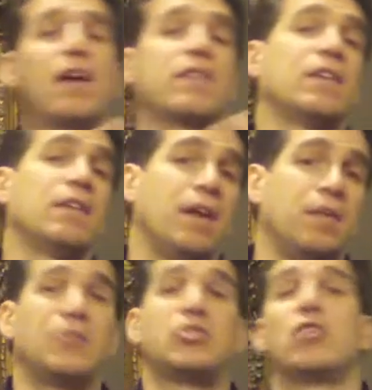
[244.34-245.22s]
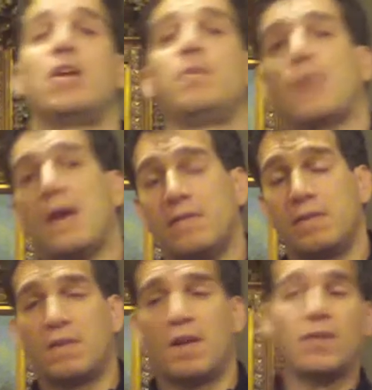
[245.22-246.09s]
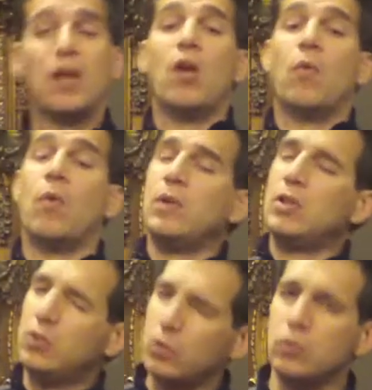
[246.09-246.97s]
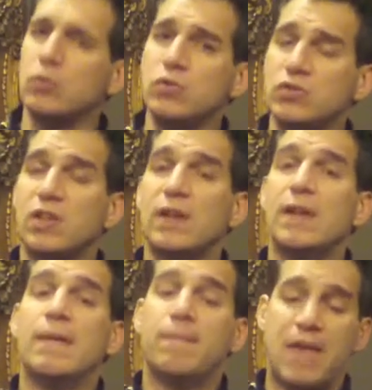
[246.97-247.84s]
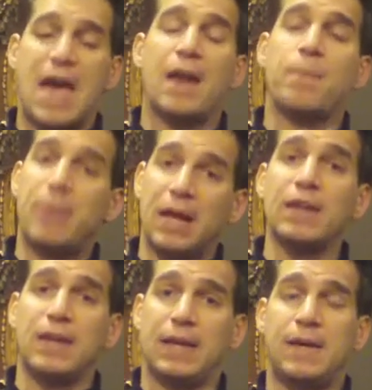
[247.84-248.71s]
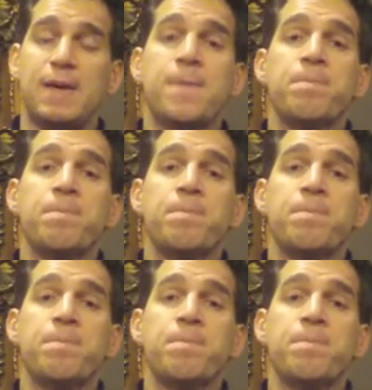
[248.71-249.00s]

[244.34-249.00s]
lux enlightenment, shun presence of, when we lose that ability